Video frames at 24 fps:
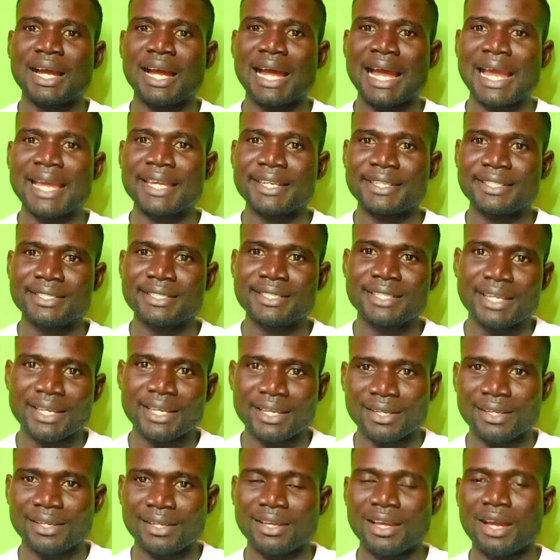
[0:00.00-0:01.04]

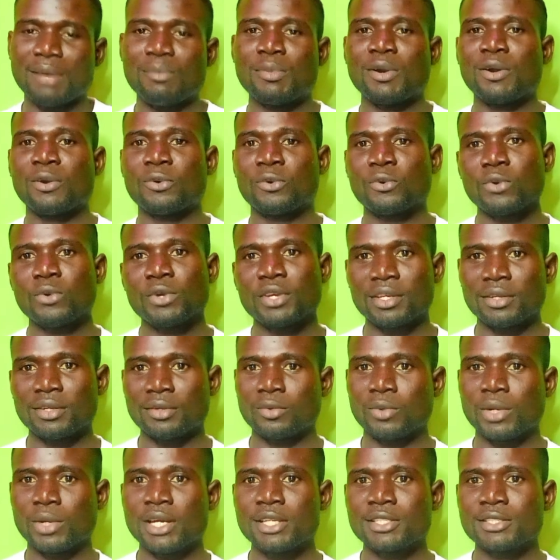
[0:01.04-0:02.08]
idea about cooking,
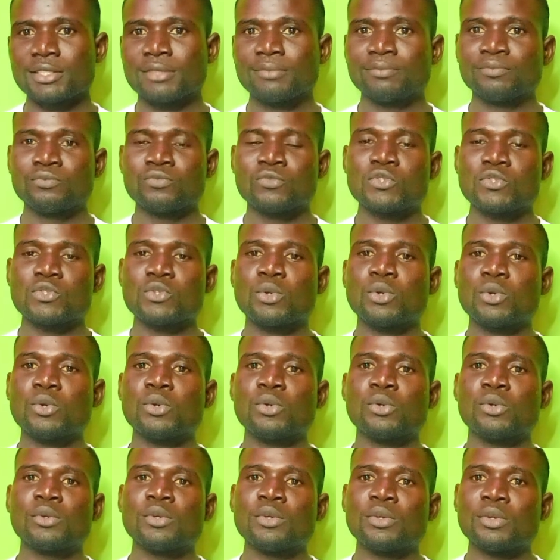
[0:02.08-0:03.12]
right?
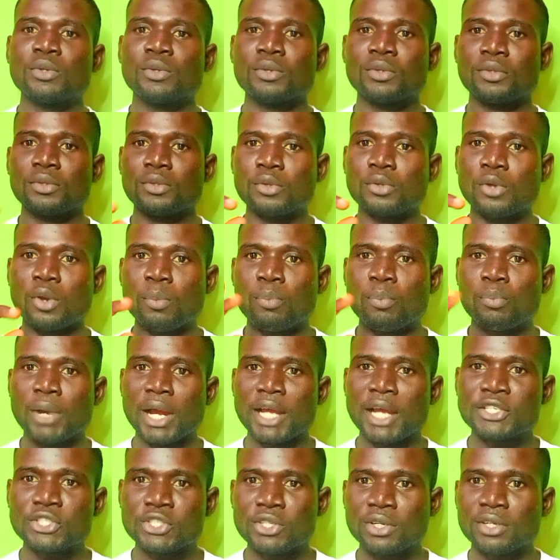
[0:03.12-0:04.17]
So your
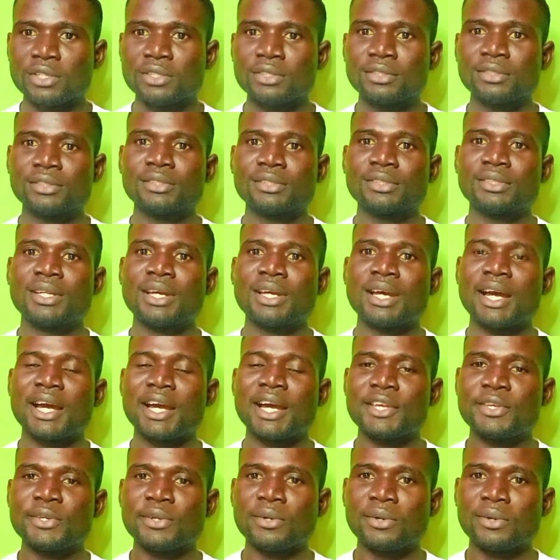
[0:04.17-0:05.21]
passion
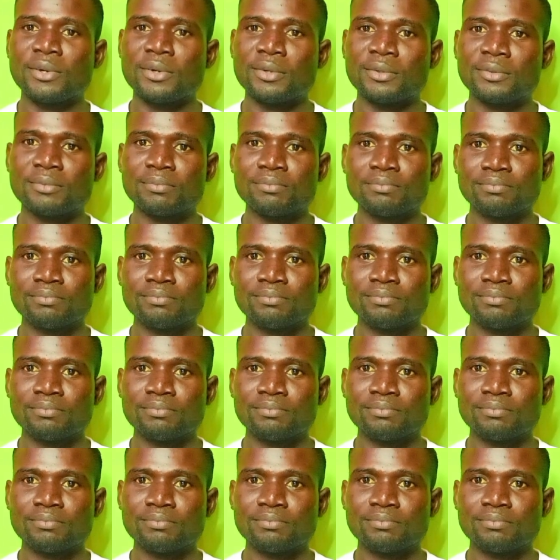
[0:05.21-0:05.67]
and your